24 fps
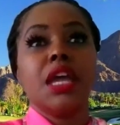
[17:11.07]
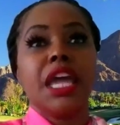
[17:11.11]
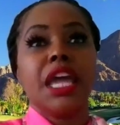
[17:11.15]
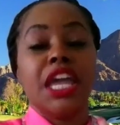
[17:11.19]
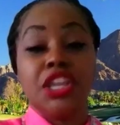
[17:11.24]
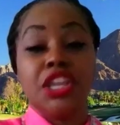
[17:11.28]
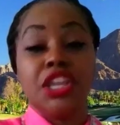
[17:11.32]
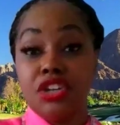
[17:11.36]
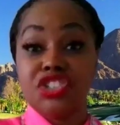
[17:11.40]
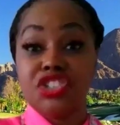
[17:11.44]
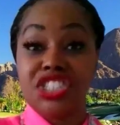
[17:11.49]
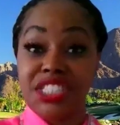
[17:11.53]

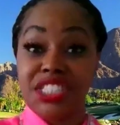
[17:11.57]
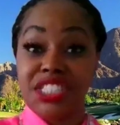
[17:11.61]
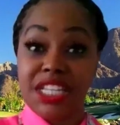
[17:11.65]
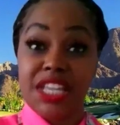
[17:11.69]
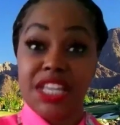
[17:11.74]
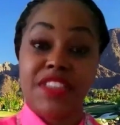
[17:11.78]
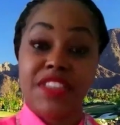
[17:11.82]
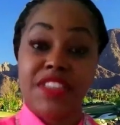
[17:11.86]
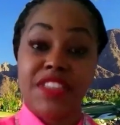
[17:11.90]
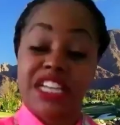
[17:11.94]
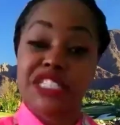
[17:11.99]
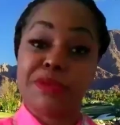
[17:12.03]
And you're just
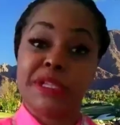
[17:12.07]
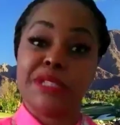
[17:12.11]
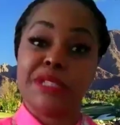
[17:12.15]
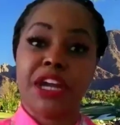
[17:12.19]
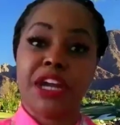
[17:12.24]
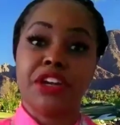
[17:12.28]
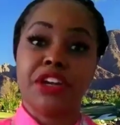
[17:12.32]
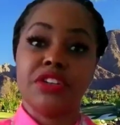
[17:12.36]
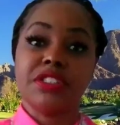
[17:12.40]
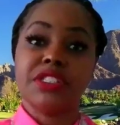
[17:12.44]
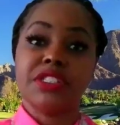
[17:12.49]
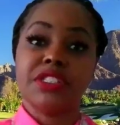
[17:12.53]
in that space
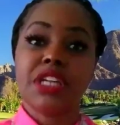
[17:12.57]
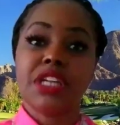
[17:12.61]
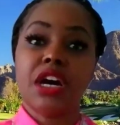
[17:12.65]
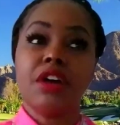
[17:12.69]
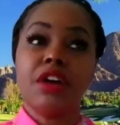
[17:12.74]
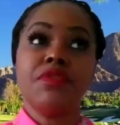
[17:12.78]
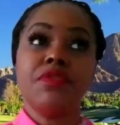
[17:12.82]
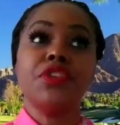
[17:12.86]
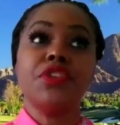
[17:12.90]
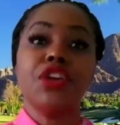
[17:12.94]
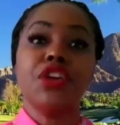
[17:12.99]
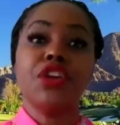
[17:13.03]
by
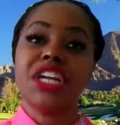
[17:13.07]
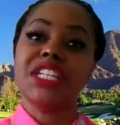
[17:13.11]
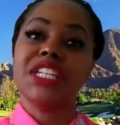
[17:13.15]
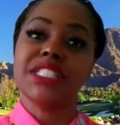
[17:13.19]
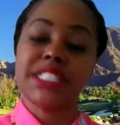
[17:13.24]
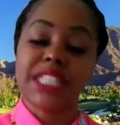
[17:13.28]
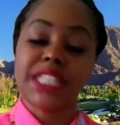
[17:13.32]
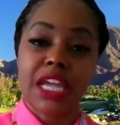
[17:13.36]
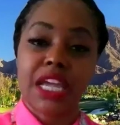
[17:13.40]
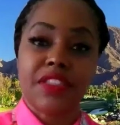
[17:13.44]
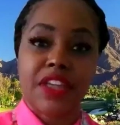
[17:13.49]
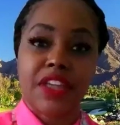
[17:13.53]
yourself, you're gonna
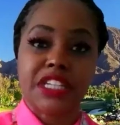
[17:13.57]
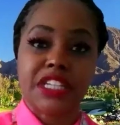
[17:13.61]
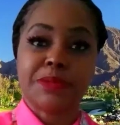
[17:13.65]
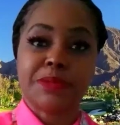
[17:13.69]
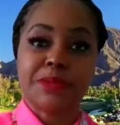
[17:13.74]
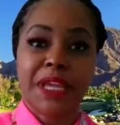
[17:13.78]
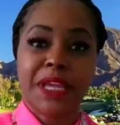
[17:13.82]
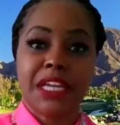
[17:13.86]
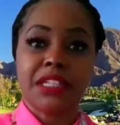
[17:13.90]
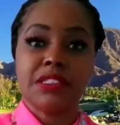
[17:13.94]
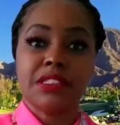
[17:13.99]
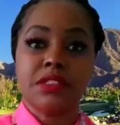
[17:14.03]
stay in that
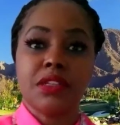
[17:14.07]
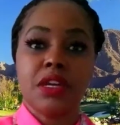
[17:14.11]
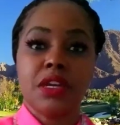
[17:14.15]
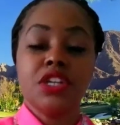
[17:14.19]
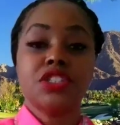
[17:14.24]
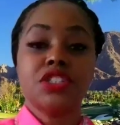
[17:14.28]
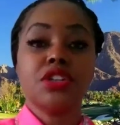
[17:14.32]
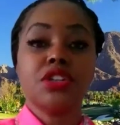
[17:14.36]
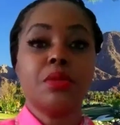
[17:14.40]
space.